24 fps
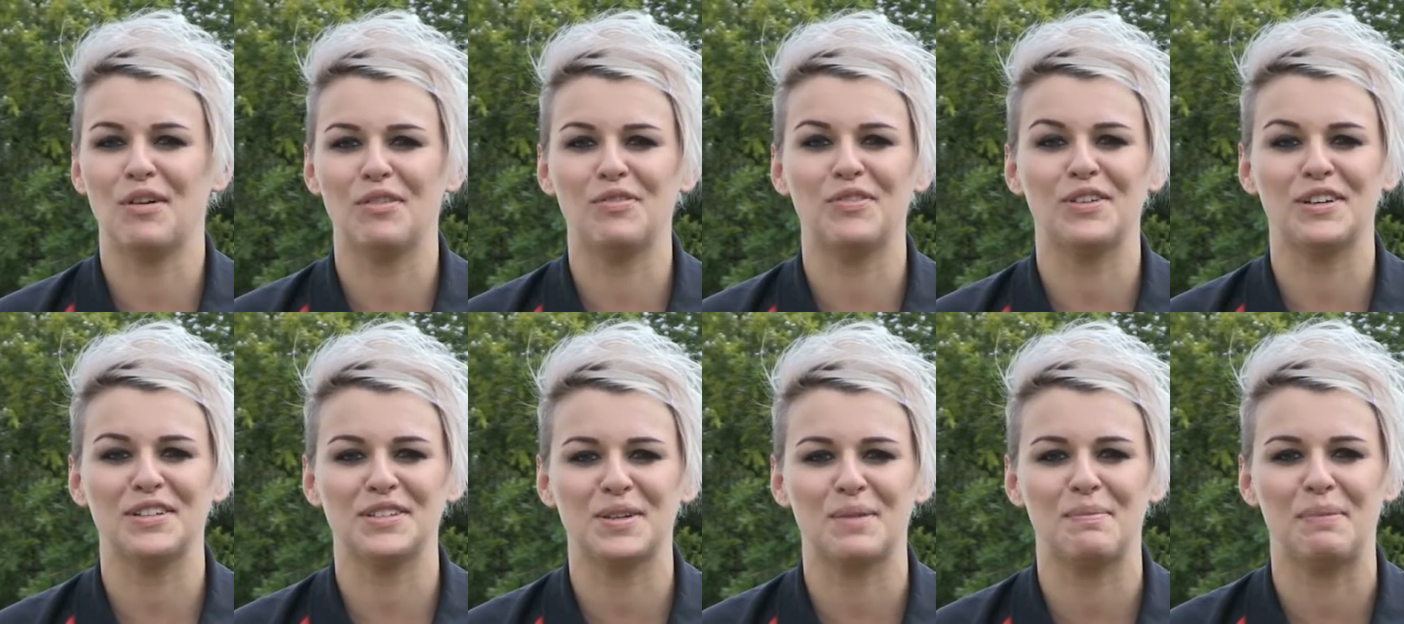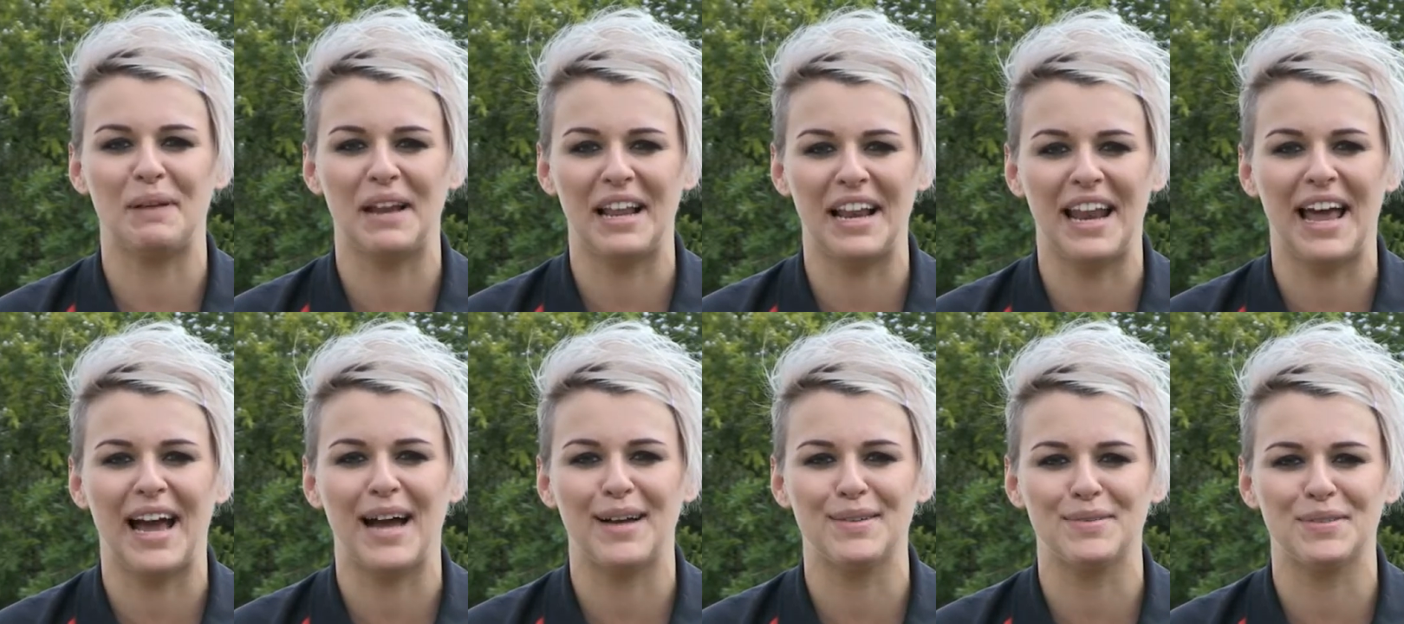in my first
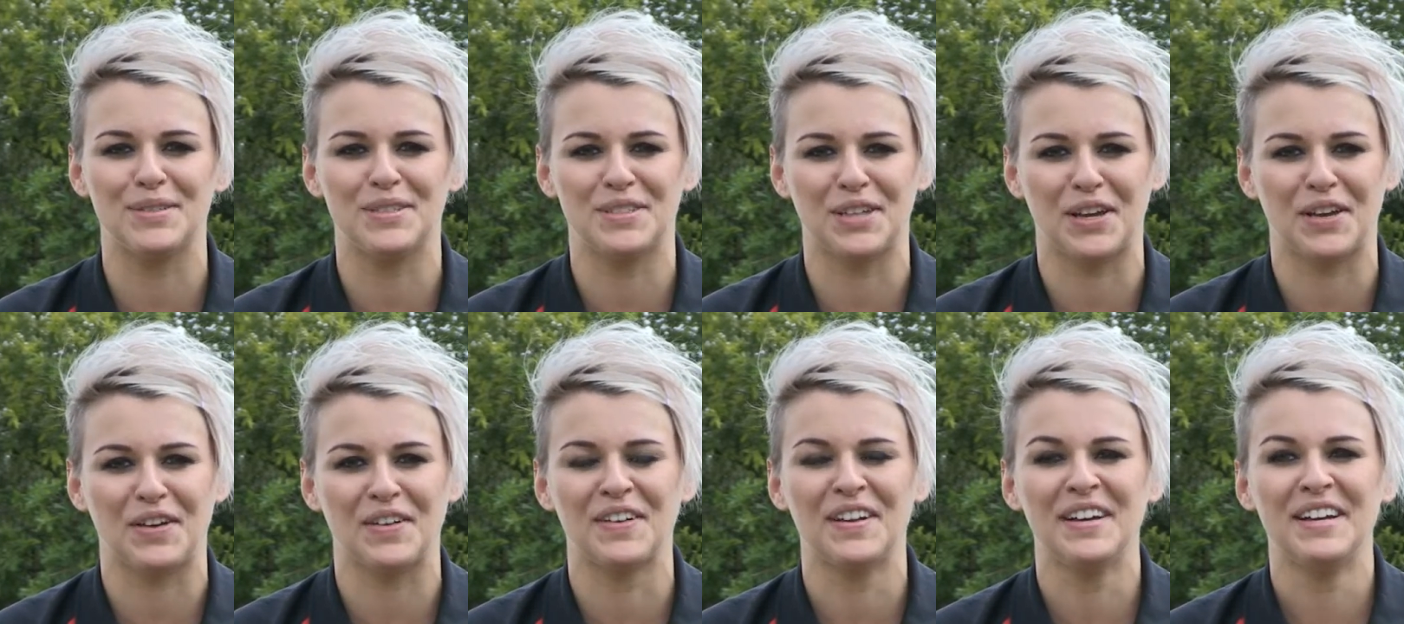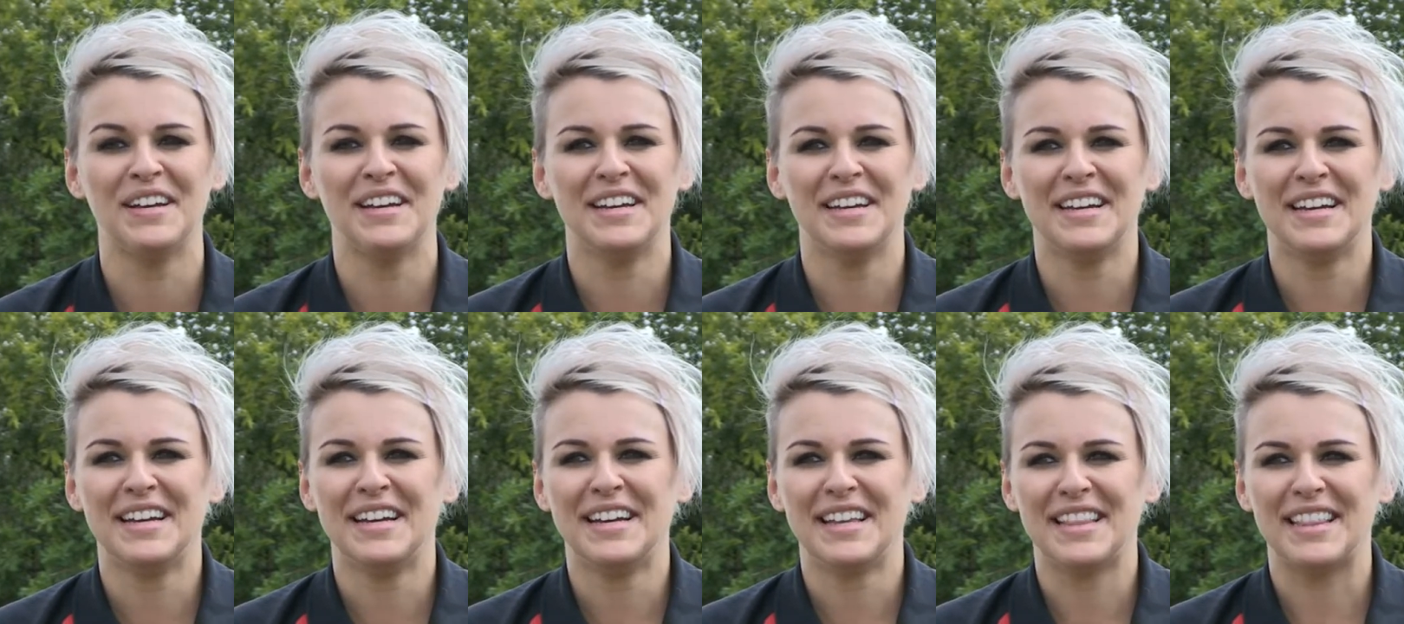couple of laps. So
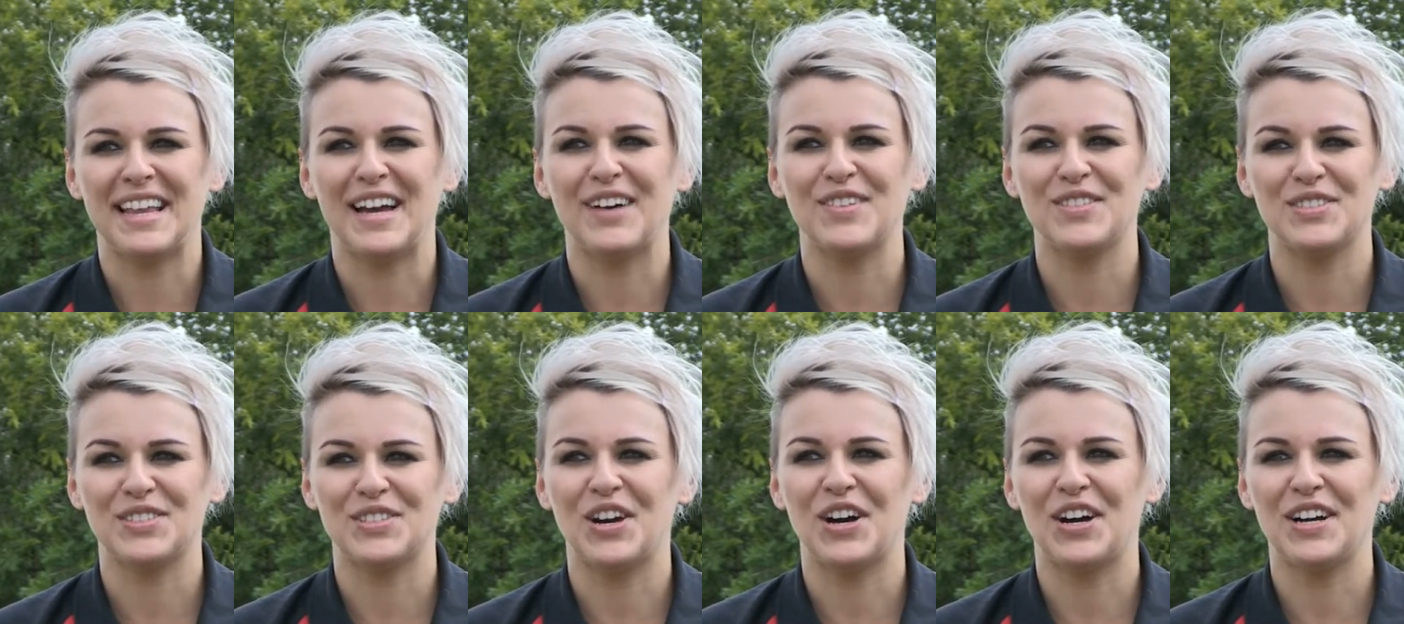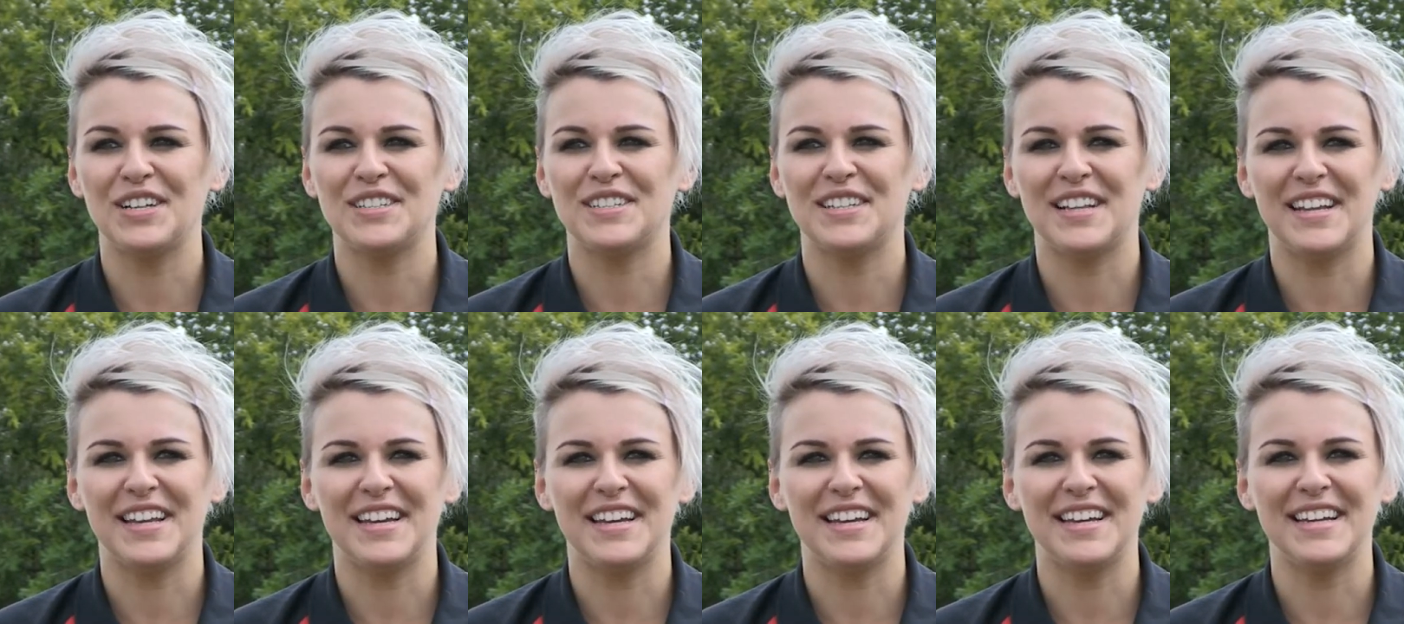that was
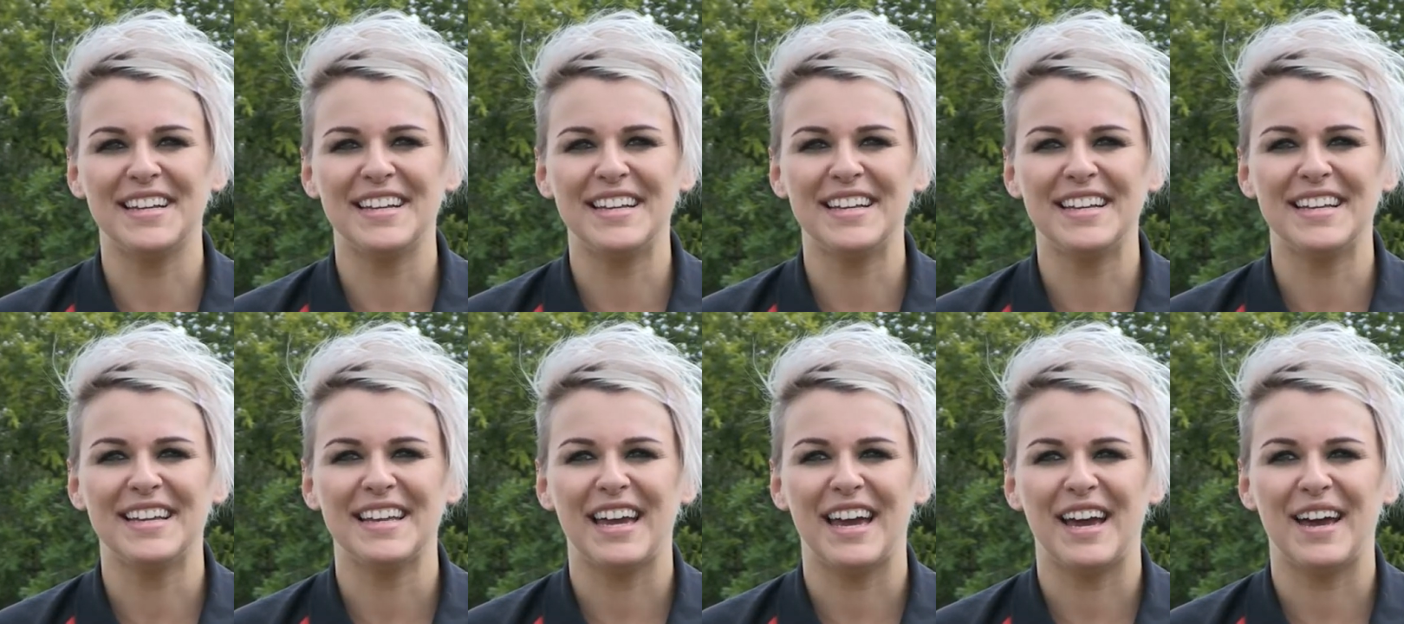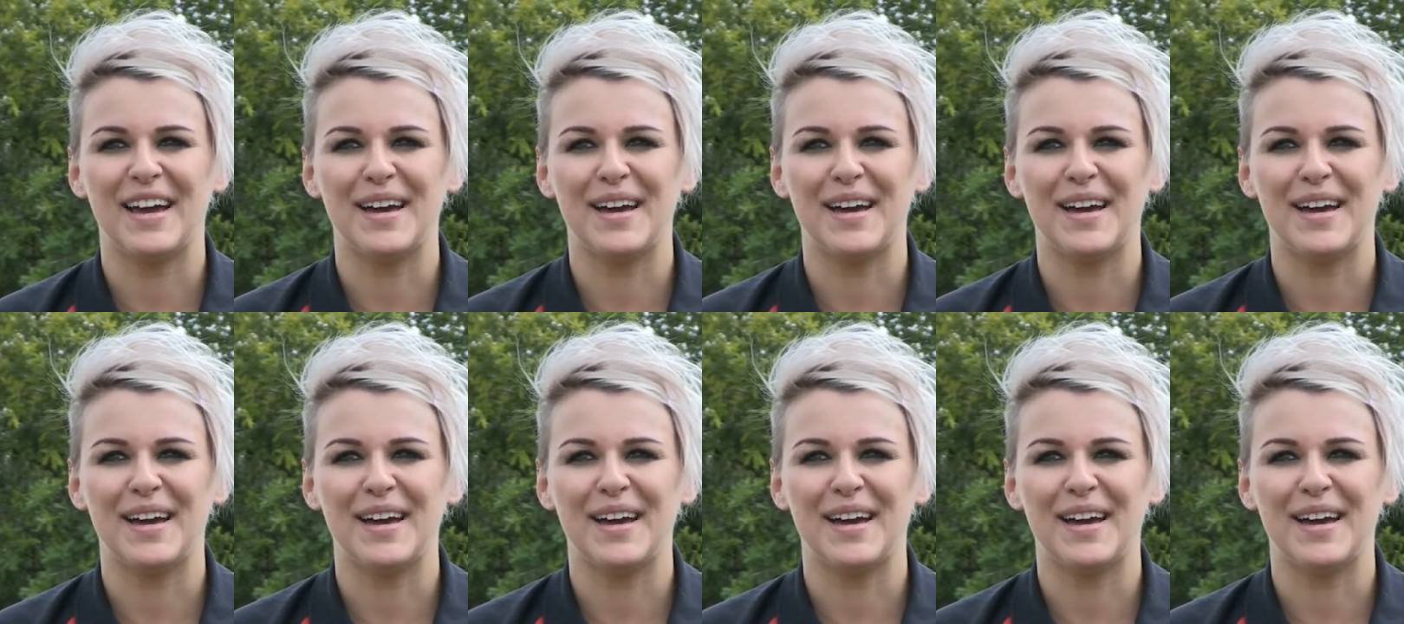hard to learn.